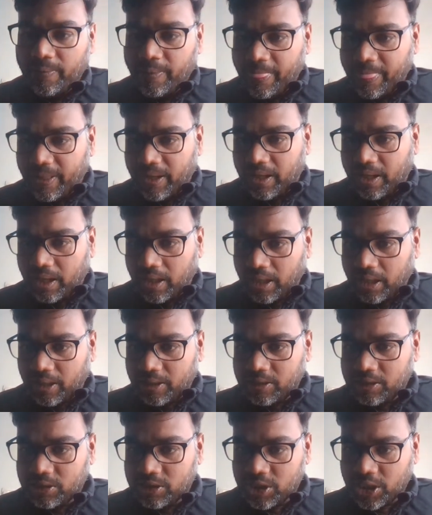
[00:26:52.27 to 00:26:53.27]

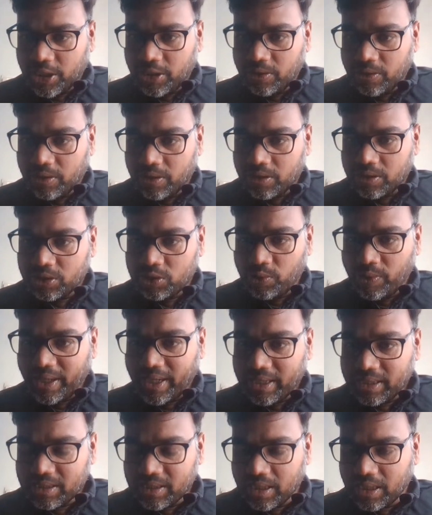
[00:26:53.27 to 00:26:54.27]

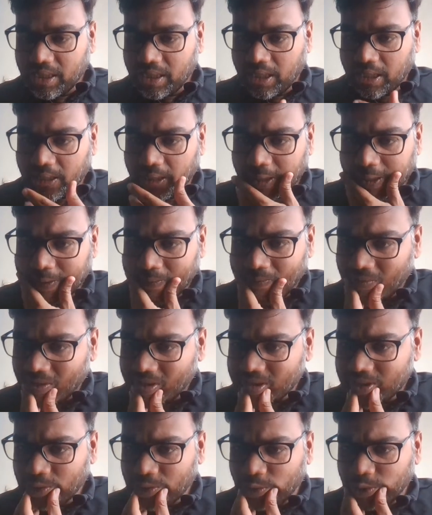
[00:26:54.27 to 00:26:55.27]
Suesh,
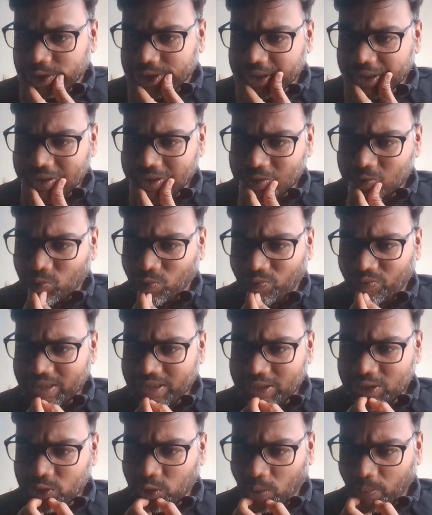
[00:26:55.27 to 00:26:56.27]
what's the question? So
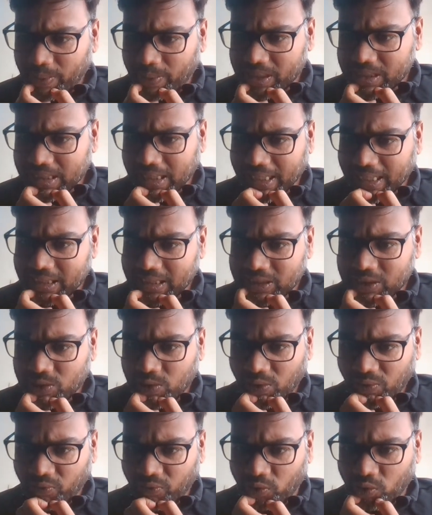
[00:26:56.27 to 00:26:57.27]
which topics I
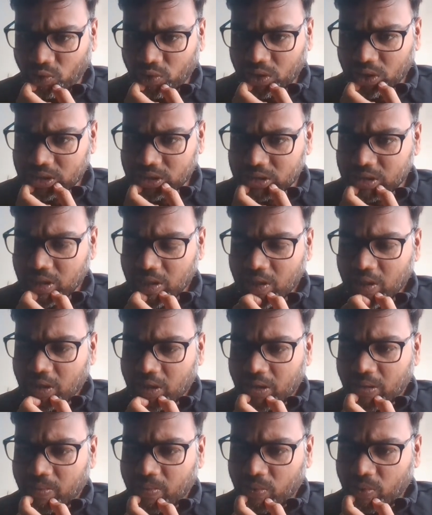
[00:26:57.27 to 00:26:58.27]
should focus
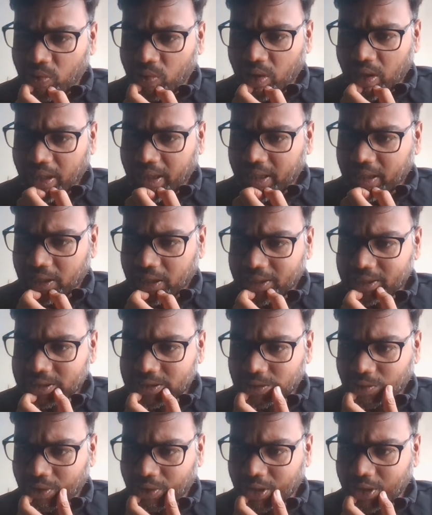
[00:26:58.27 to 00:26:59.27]
more? Like I
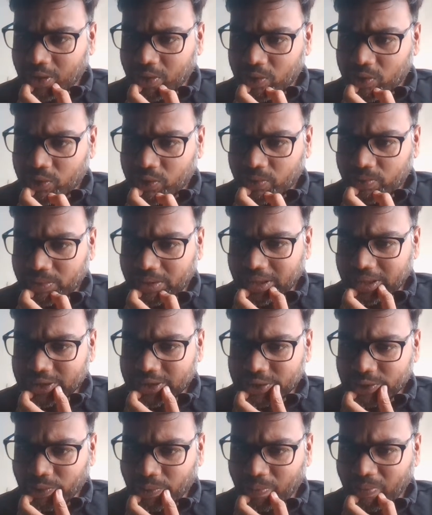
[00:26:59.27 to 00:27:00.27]
saw on YouTube, they
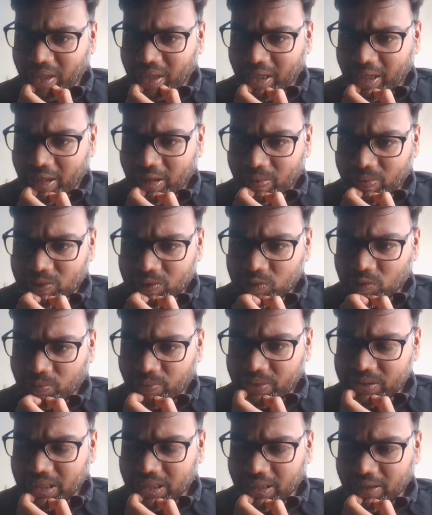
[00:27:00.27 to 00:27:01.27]
show many of the
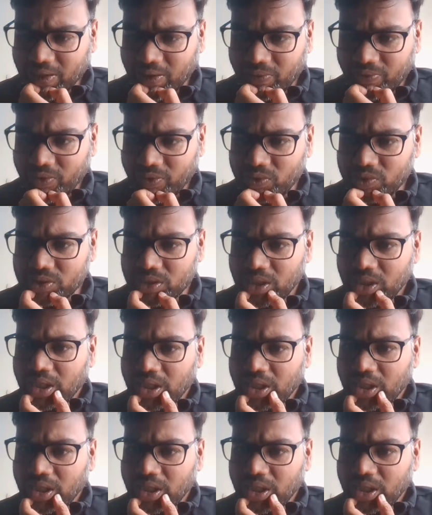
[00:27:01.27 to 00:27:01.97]
topics I confuse.